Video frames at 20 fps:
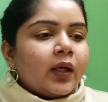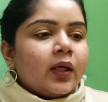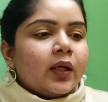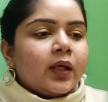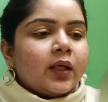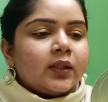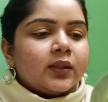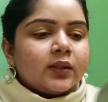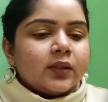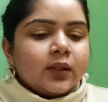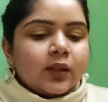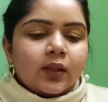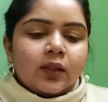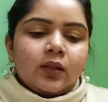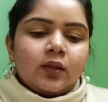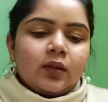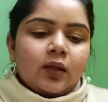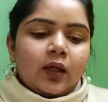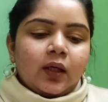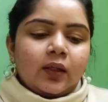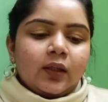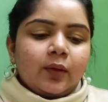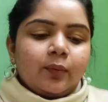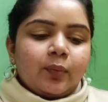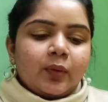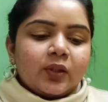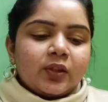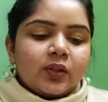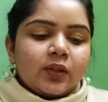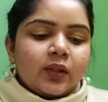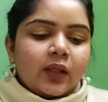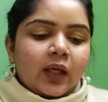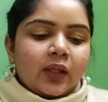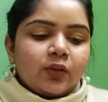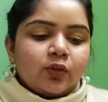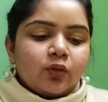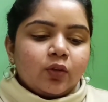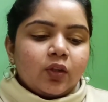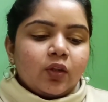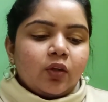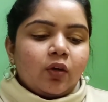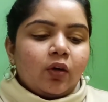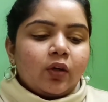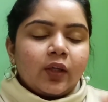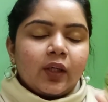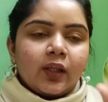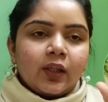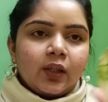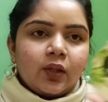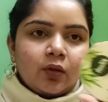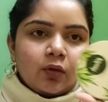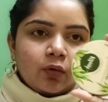it's their 100% natural organic